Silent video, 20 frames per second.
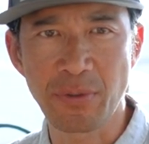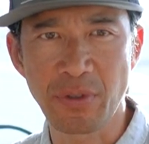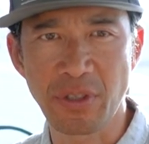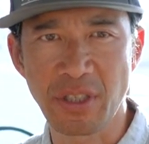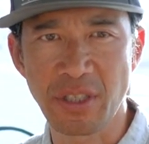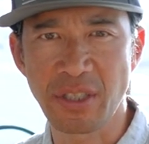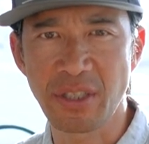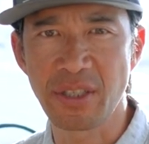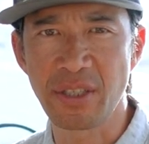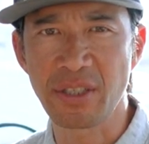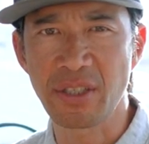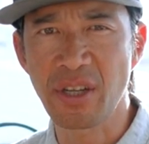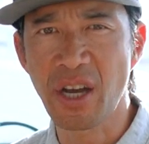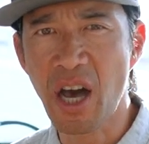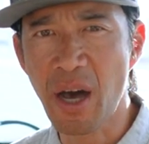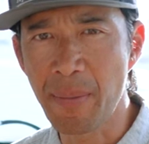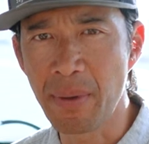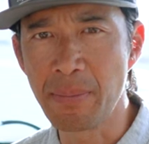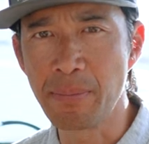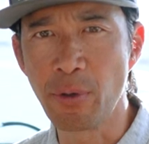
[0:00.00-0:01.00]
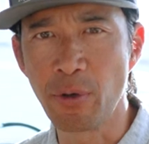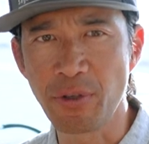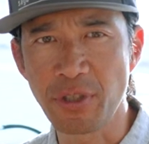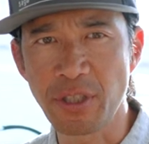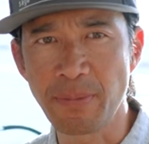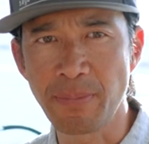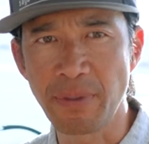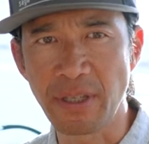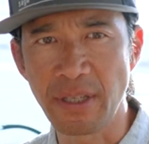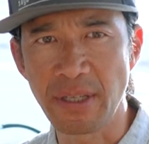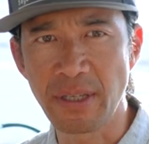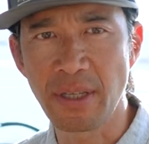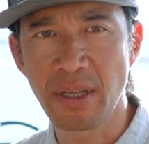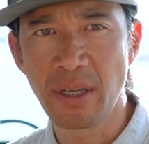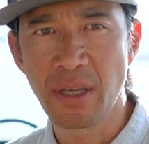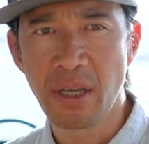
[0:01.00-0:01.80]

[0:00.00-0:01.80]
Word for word: which is the common boat speed,